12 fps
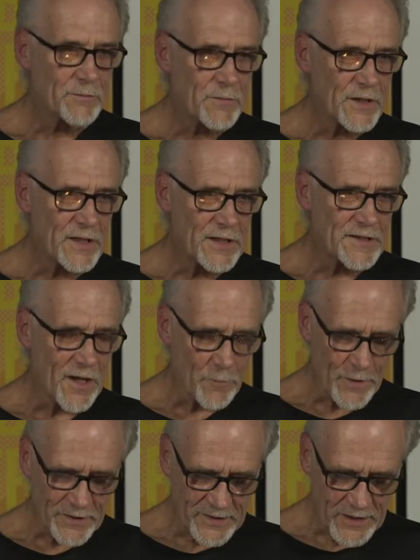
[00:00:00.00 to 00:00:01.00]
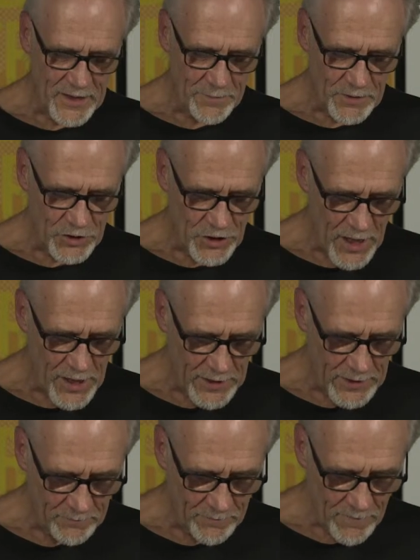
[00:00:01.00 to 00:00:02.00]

Please help us to keep it shining.